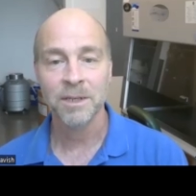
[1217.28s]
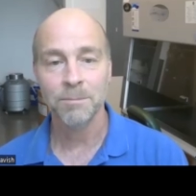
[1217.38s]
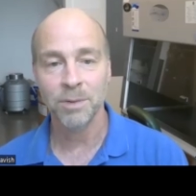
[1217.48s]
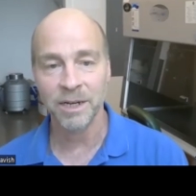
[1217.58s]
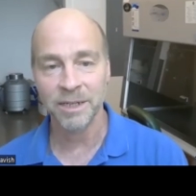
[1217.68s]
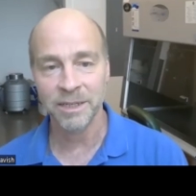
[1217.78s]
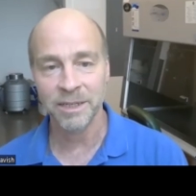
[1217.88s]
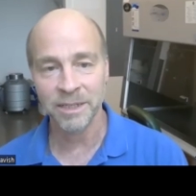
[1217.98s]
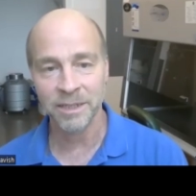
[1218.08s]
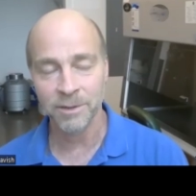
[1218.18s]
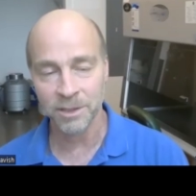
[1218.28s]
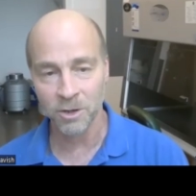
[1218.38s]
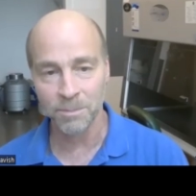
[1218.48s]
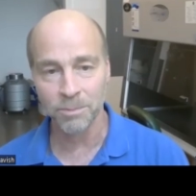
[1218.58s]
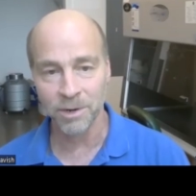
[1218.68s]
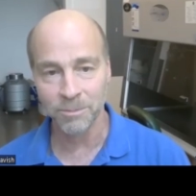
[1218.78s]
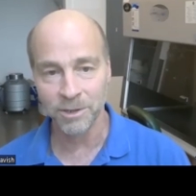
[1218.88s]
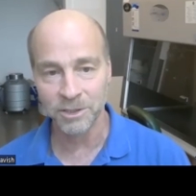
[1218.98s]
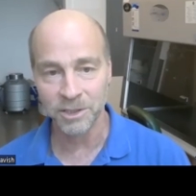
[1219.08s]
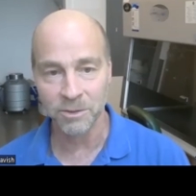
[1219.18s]
but mm-hmm. with an open
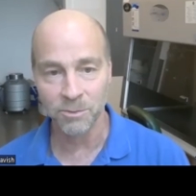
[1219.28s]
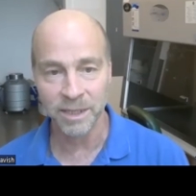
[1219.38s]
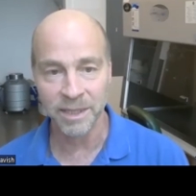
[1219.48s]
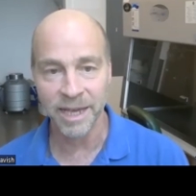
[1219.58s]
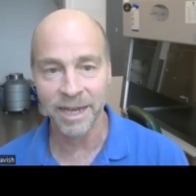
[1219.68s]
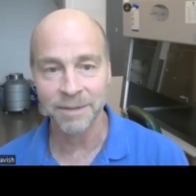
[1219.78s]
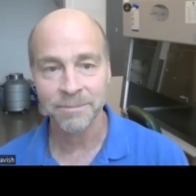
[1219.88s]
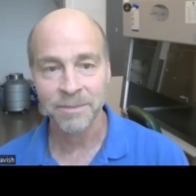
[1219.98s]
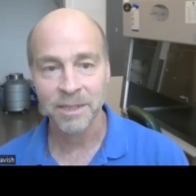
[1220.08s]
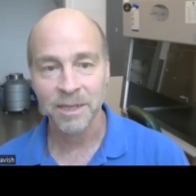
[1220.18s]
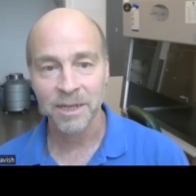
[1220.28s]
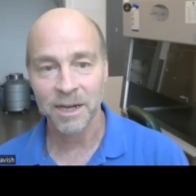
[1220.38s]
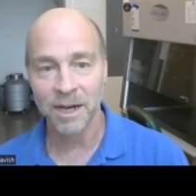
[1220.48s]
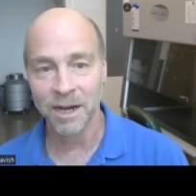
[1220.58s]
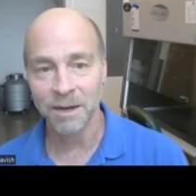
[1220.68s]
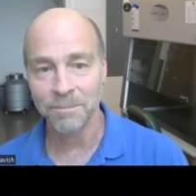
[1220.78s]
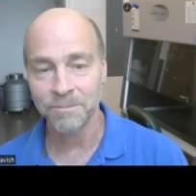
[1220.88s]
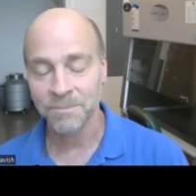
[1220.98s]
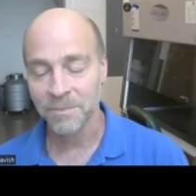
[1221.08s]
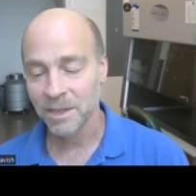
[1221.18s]
primary, she could win that.
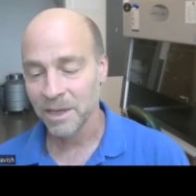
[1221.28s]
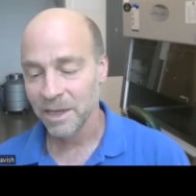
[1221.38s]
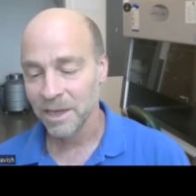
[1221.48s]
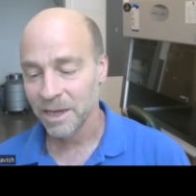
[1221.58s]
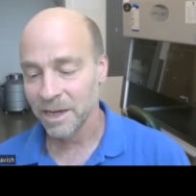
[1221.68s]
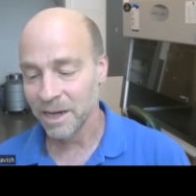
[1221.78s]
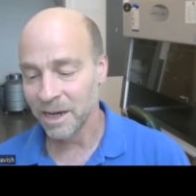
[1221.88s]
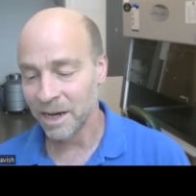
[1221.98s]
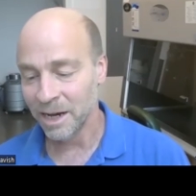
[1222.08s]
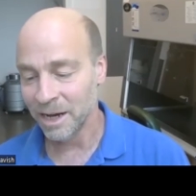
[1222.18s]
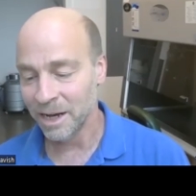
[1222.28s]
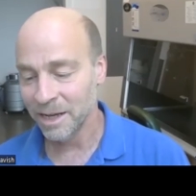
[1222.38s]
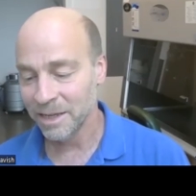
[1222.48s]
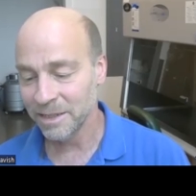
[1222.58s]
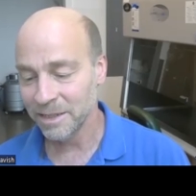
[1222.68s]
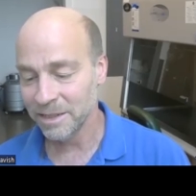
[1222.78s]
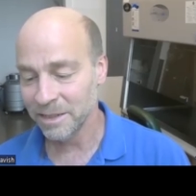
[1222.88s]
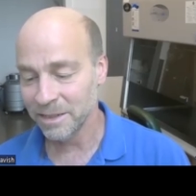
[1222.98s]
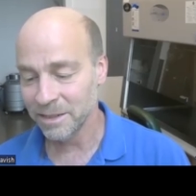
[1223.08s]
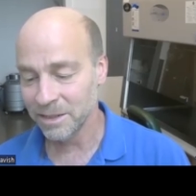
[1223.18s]
Um, uh,
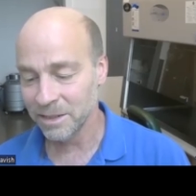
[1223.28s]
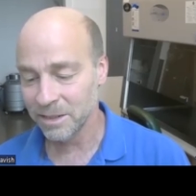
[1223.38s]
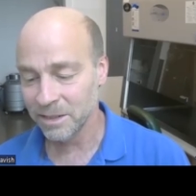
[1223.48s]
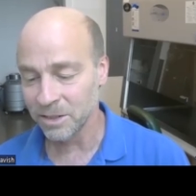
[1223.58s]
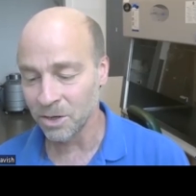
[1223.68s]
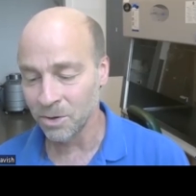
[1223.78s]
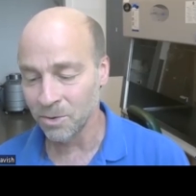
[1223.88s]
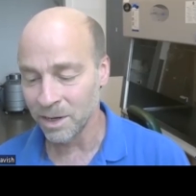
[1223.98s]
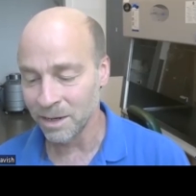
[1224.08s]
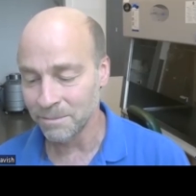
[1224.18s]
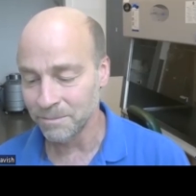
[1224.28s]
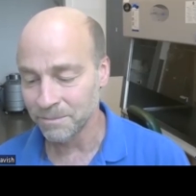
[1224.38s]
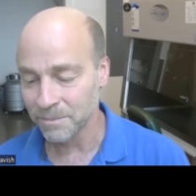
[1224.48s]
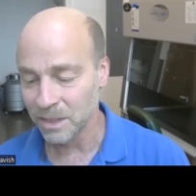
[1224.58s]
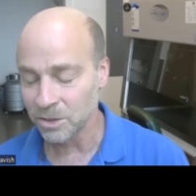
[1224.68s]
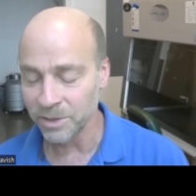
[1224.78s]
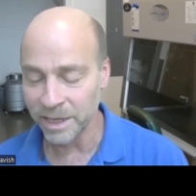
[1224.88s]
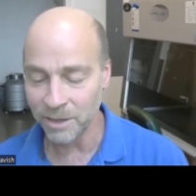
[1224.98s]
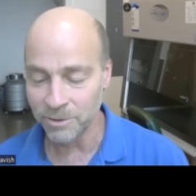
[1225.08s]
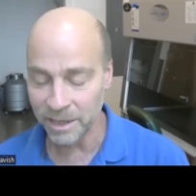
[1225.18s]
so um, so yeah,
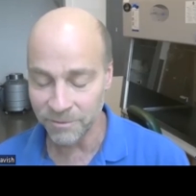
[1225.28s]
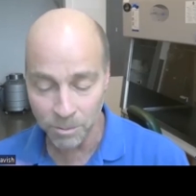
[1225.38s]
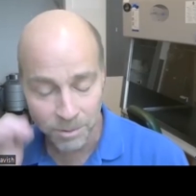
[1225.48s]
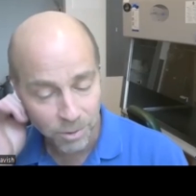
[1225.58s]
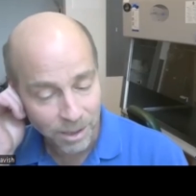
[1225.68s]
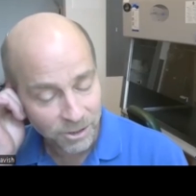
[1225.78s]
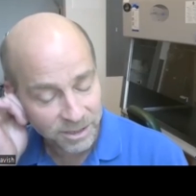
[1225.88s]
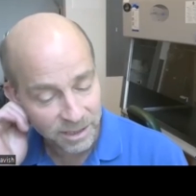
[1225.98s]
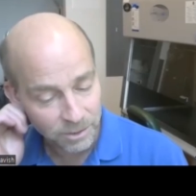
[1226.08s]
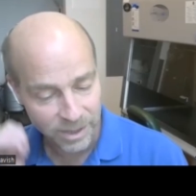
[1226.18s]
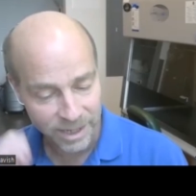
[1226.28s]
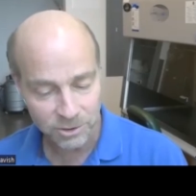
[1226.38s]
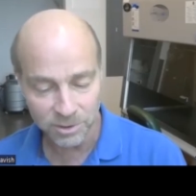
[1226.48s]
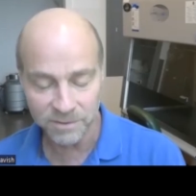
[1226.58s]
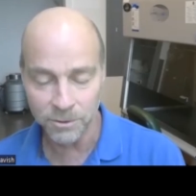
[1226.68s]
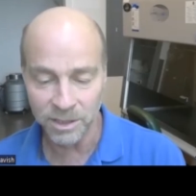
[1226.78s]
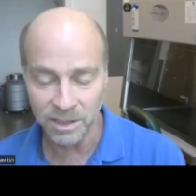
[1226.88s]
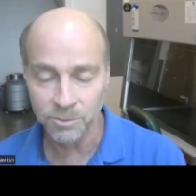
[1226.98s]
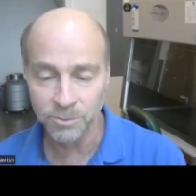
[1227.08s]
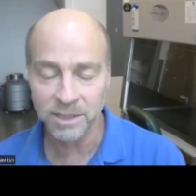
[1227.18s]
I would have open primaries and then ranked choice voting.
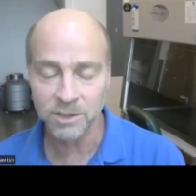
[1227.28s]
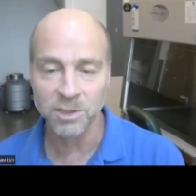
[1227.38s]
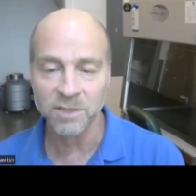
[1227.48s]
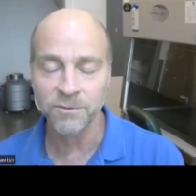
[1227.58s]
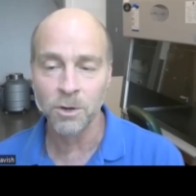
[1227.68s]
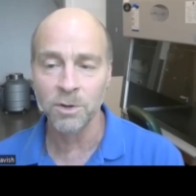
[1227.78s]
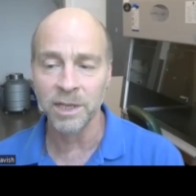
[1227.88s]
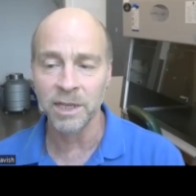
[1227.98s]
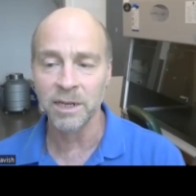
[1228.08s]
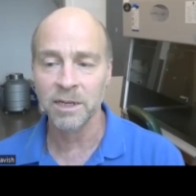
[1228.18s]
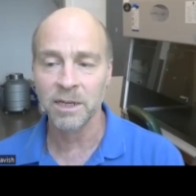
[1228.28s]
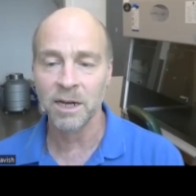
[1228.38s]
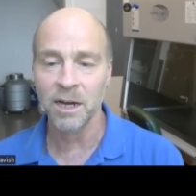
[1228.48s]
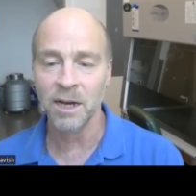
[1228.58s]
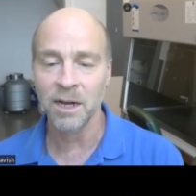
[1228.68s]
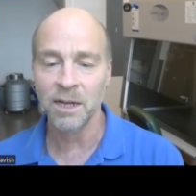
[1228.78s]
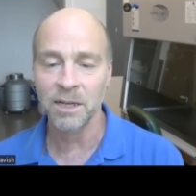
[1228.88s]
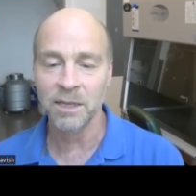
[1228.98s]
And ranked choice voting, uh,